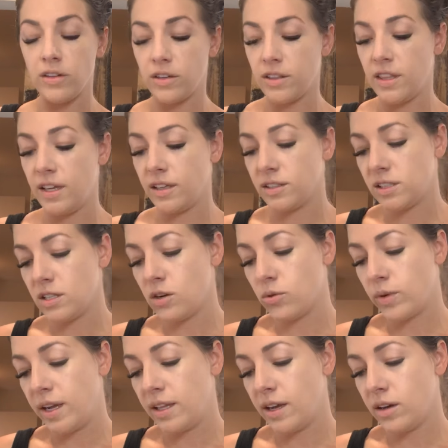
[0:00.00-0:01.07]
things. So
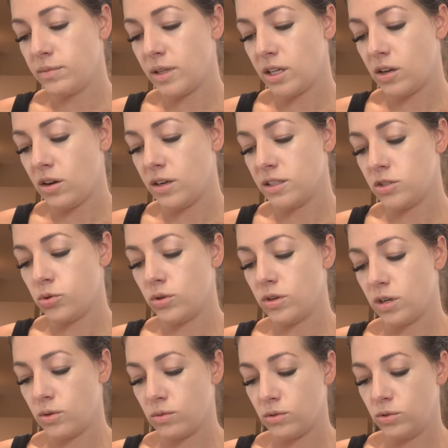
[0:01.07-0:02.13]
right now I'm gonna
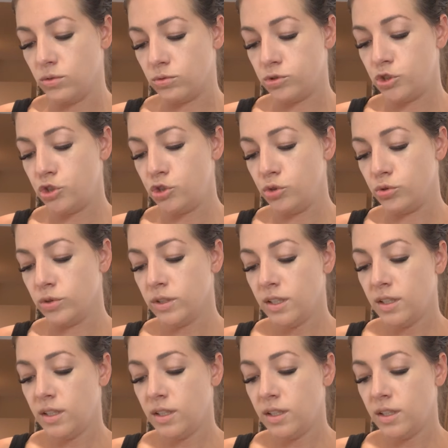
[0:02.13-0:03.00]
contour, oh shoot.